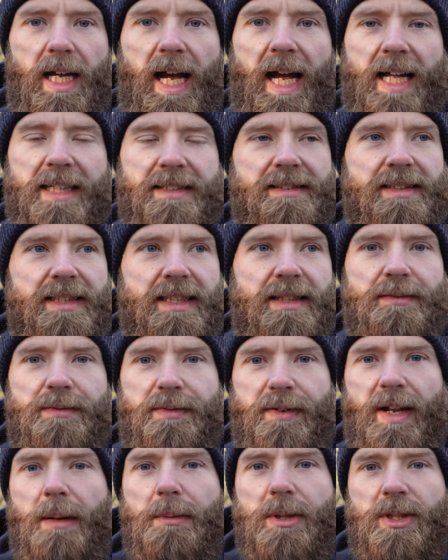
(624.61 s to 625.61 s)

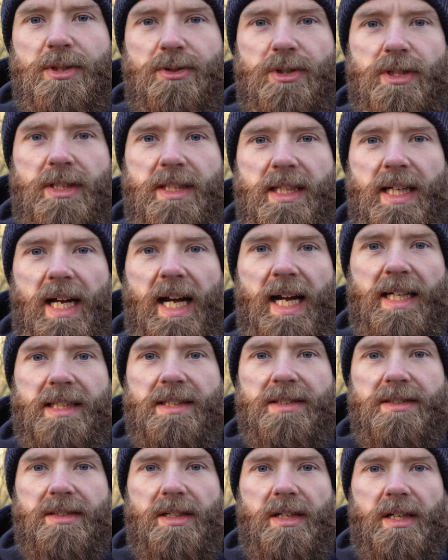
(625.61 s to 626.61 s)
anti-inflammatory
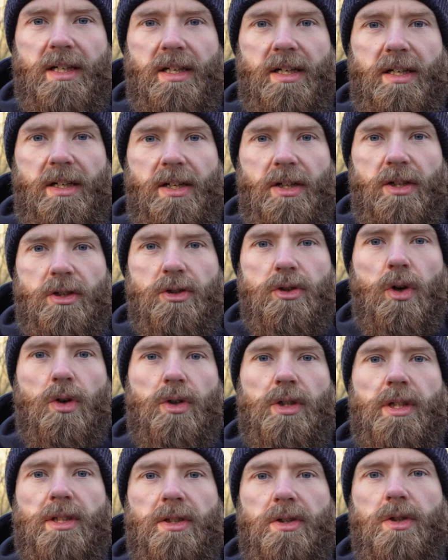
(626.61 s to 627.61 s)
and not
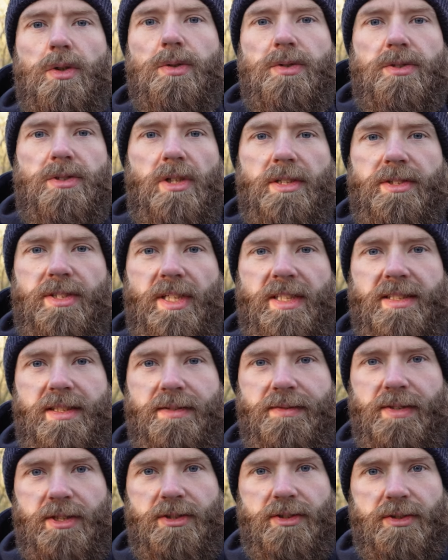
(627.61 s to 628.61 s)
going to cause
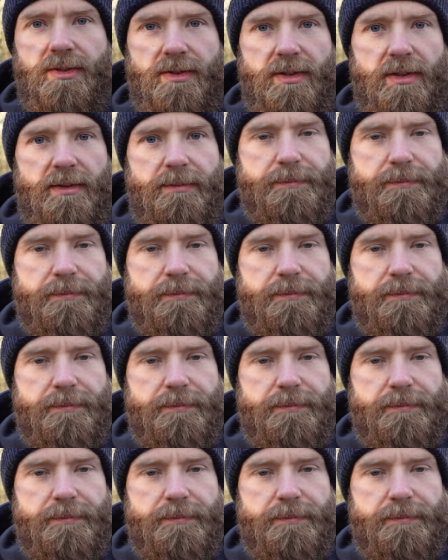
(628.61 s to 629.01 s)
digestive issues.